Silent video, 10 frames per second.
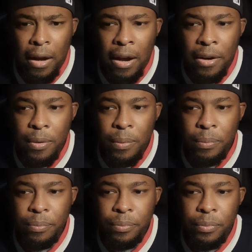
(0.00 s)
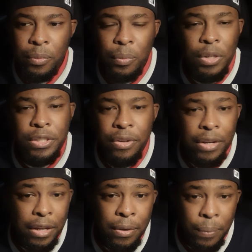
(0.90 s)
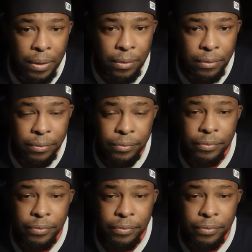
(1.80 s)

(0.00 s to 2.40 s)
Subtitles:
I don't wish her any ill will.